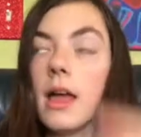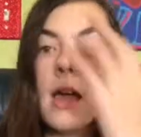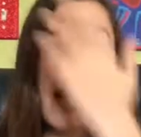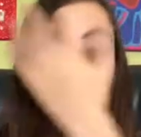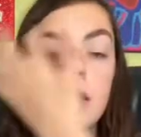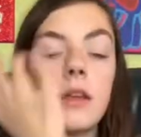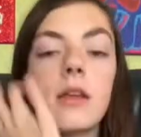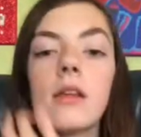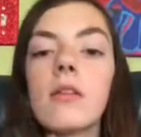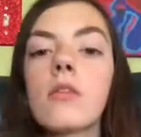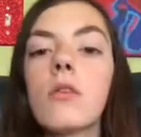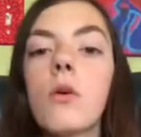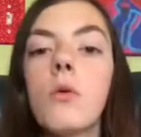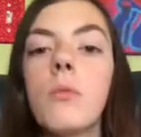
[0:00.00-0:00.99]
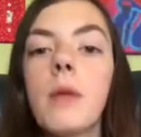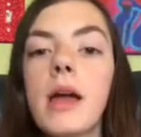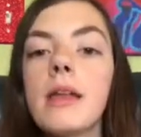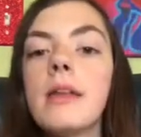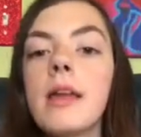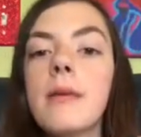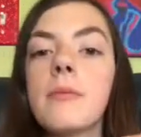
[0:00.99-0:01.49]
And so my
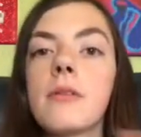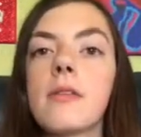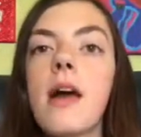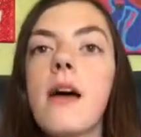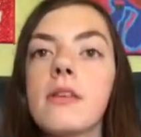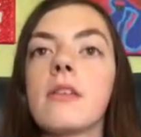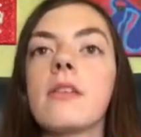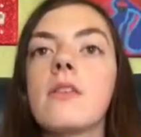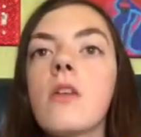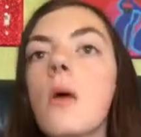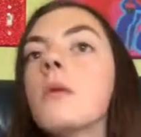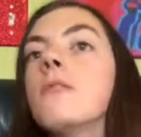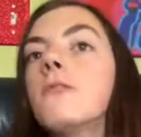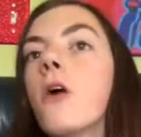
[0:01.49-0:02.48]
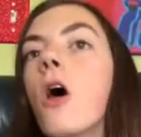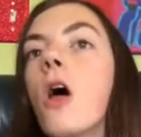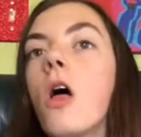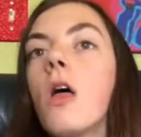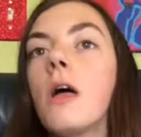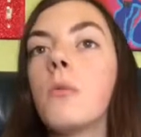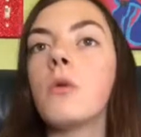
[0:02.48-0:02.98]
neighbors obviously saw me
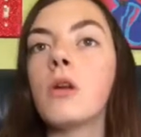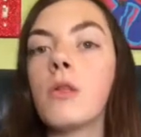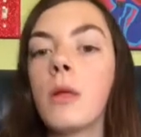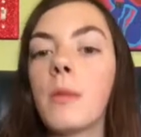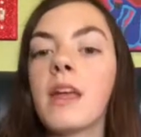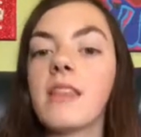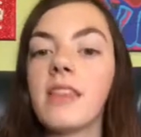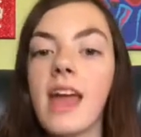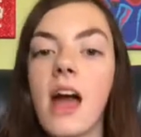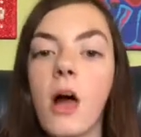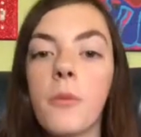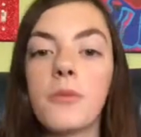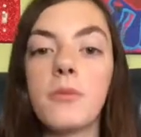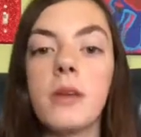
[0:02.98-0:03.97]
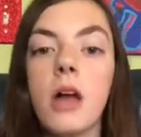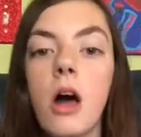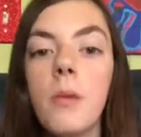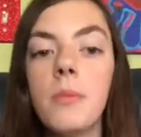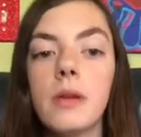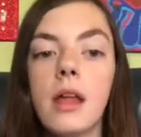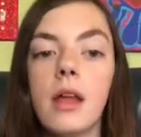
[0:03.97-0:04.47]
fall, and one of them, like, they helped me
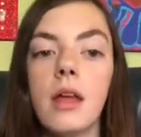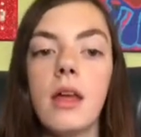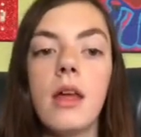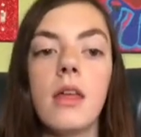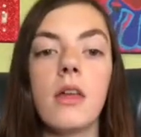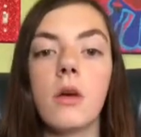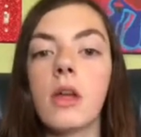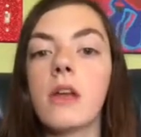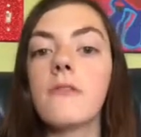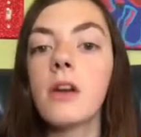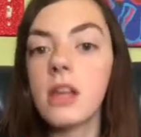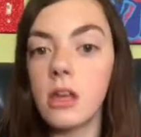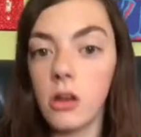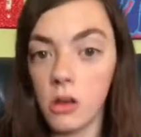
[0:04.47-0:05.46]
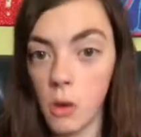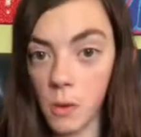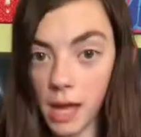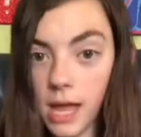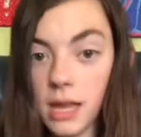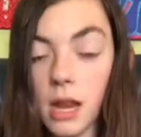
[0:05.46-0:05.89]
up, and they were like, Frankie, are you okay?